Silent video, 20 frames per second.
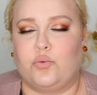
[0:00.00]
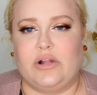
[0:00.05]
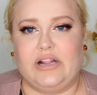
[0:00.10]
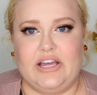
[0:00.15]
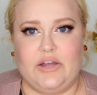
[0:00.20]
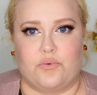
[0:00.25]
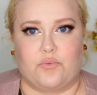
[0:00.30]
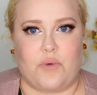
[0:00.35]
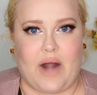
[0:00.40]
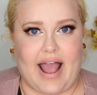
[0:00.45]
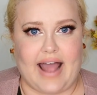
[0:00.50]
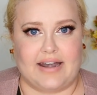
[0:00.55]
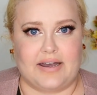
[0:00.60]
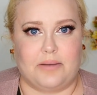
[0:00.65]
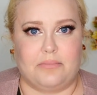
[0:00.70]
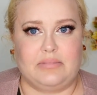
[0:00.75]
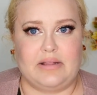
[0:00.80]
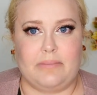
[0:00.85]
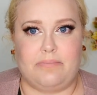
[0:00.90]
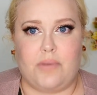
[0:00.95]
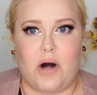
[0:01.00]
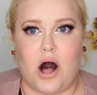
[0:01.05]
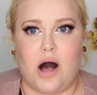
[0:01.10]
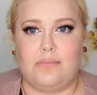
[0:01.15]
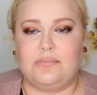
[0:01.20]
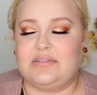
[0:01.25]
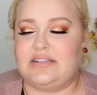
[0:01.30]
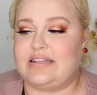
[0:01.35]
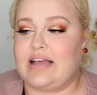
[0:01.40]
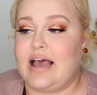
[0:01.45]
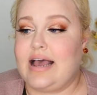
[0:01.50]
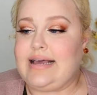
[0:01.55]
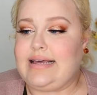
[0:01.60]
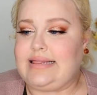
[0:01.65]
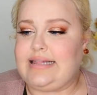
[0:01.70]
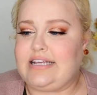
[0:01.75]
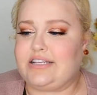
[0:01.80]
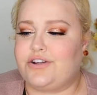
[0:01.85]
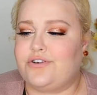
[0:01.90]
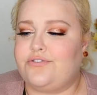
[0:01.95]
really random lip balms.
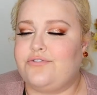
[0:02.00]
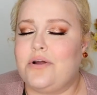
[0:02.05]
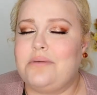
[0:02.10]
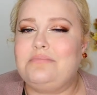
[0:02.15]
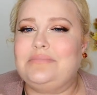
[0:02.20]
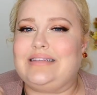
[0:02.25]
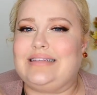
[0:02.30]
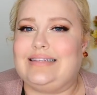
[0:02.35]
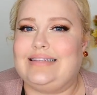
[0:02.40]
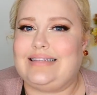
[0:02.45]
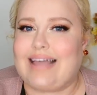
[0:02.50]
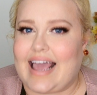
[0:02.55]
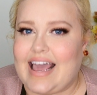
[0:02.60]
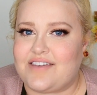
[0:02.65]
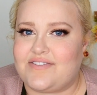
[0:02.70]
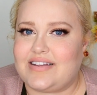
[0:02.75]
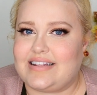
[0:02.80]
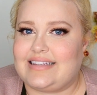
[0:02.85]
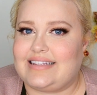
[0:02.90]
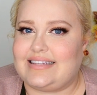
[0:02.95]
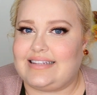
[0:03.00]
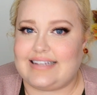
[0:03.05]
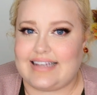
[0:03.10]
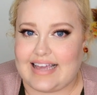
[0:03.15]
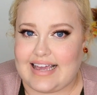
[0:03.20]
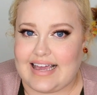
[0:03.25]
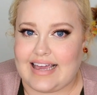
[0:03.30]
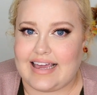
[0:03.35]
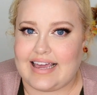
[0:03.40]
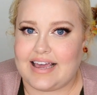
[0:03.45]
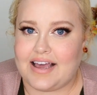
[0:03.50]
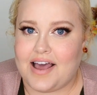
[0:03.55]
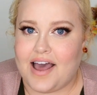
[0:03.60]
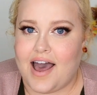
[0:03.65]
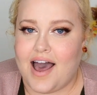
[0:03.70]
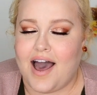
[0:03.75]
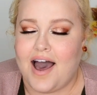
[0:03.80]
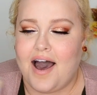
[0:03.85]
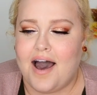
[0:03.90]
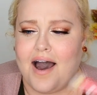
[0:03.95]
These are from David's Tea
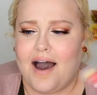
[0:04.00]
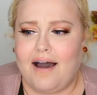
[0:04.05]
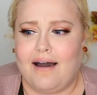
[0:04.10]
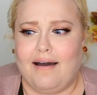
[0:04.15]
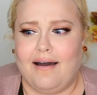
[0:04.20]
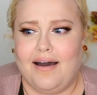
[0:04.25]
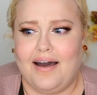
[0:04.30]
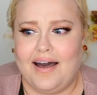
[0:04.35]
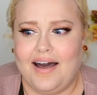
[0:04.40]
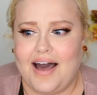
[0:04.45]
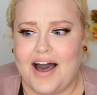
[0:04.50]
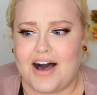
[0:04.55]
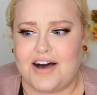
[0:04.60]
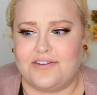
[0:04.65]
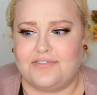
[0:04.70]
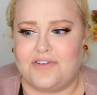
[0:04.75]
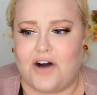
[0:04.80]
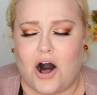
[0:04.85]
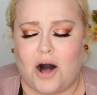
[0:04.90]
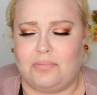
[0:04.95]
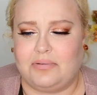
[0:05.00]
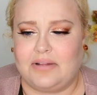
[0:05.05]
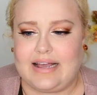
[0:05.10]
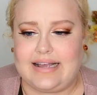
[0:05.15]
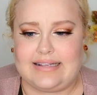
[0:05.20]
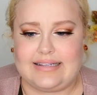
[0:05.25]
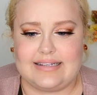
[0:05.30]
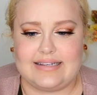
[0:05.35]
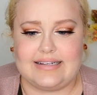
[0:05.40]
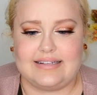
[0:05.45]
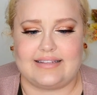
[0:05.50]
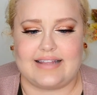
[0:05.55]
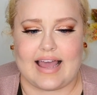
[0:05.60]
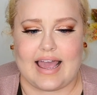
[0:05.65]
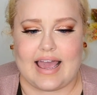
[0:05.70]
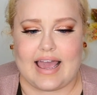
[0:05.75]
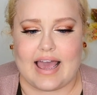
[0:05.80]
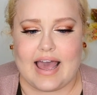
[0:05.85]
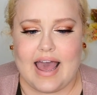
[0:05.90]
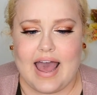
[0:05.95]
uh, of all places.
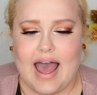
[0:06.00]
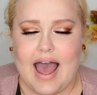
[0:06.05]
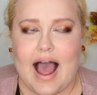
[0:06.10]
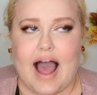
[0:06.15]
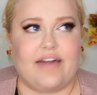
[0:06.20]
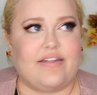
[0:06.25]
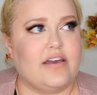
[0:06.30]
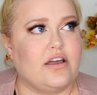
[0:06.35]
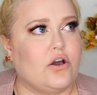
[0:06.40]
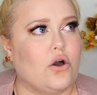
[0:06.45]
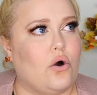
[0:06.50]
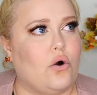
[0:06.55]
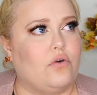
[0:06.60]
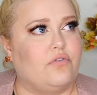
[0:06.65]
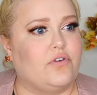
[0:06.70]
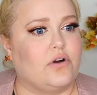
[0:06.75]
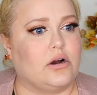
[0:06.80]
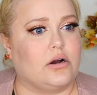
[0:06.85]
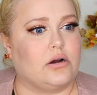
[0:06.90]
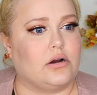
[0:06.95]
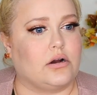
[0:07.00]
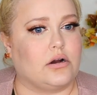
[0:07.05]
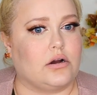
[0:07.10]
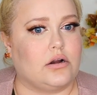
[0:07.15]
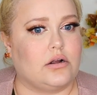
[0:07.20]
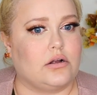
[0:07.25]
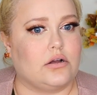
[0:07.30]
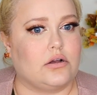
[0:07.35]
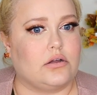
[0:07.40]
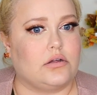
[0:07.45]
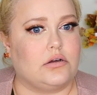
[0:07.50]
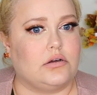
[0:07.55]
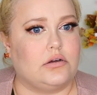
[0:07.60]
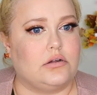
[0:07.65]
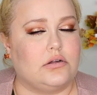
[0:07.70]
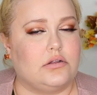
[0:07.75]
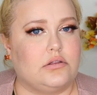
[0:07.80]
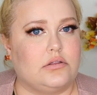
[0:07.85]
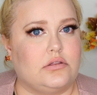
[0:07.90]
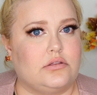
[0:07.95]
They, I think over
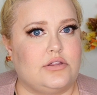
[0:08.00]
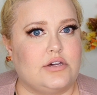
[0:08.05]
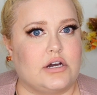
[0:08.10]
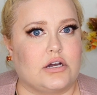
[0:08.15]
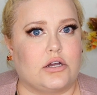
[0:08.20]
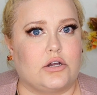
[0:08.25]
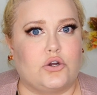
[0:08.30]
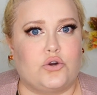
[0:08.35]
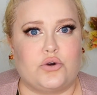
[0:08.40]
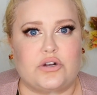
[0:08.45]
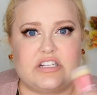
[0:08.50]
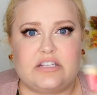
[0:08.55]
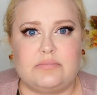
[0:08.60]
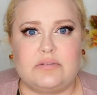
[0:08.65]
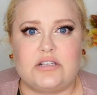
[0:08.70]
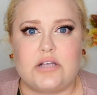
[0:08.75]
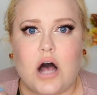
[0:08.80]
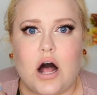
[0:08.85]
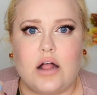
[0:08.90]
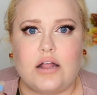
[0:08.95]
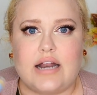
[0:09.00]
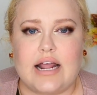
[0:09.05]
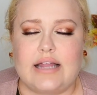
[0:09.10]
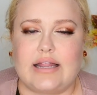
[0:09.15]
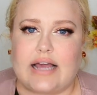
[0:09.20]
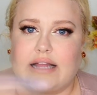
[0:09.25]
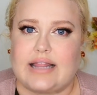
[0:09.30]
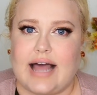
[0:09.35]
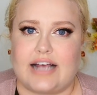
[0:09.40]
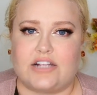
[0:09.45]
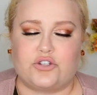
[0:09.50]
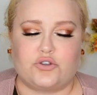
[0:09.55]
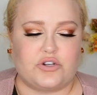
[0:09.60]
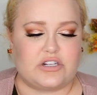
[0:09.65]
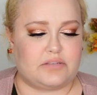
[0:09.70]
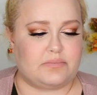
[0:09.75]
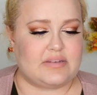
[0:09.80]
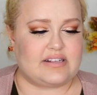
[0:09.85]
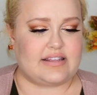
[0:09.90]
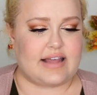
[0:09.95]
the Christmas holiday, like last
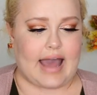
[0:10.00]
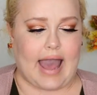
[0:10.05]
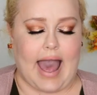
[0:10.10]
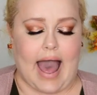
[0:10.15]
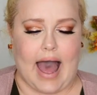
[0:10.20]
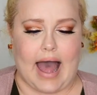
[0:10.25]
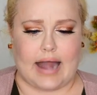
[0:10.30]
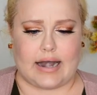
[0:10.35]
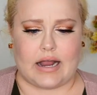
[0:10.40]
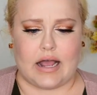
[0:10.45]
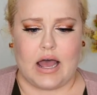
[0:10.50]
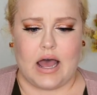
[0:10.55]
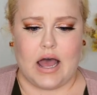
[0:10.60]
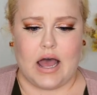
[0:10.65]
Christmas, they had